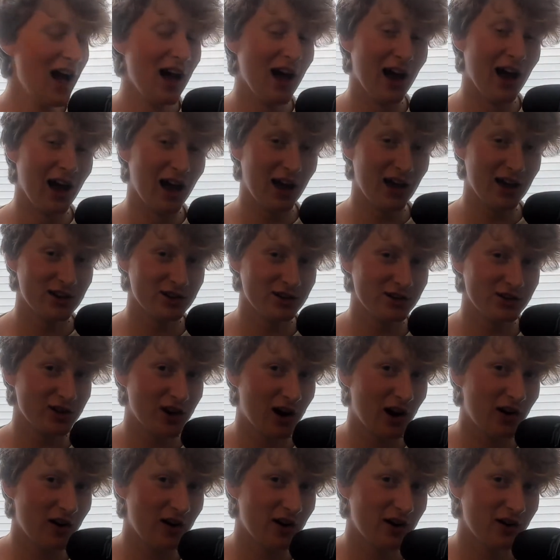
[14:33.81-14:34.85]
And
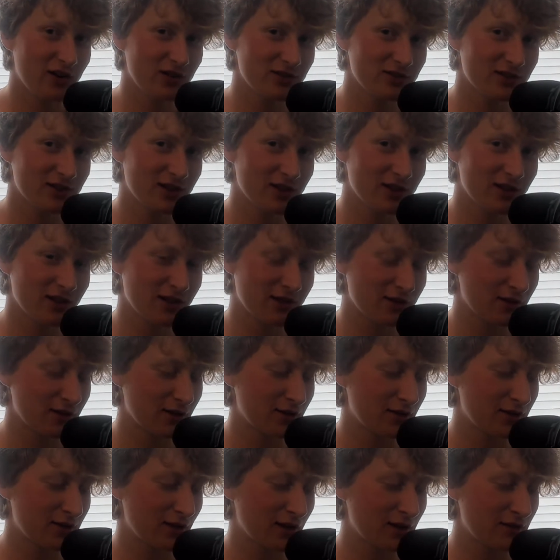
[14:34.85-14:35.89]
shout out to the
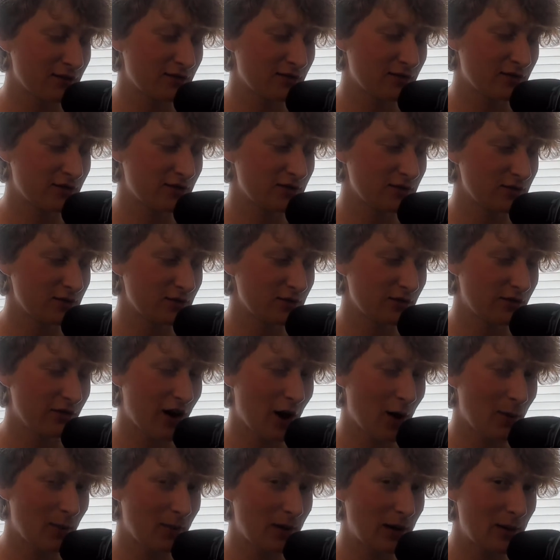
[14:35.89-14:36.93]
successful
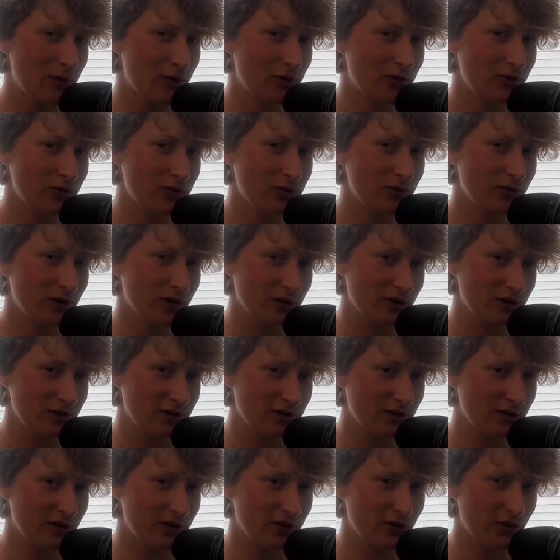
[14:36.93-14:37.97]
fat people who are
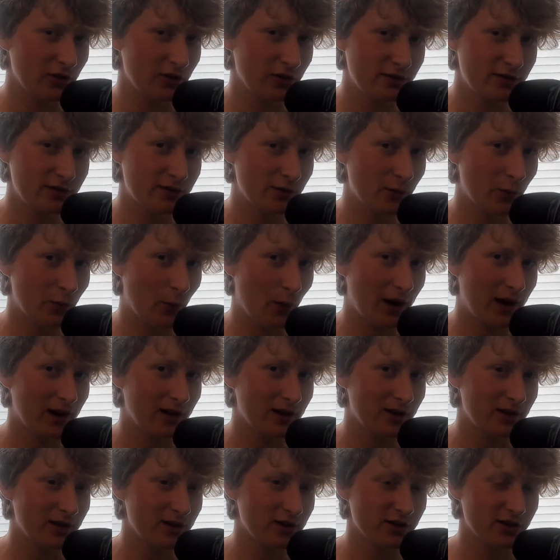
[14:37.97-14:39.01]
losing weight
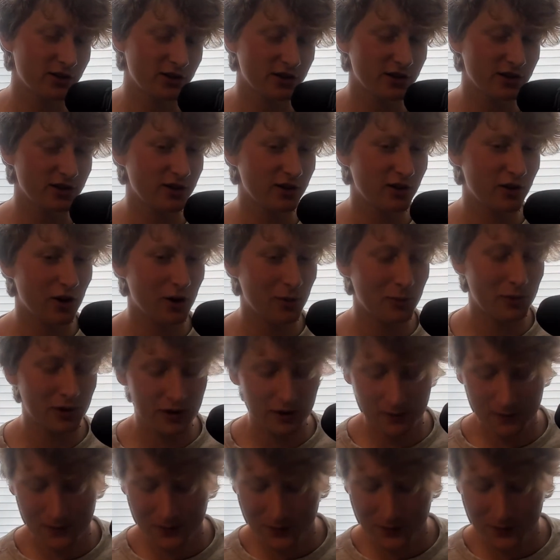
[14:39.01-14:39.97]
and shit, you know what I mean?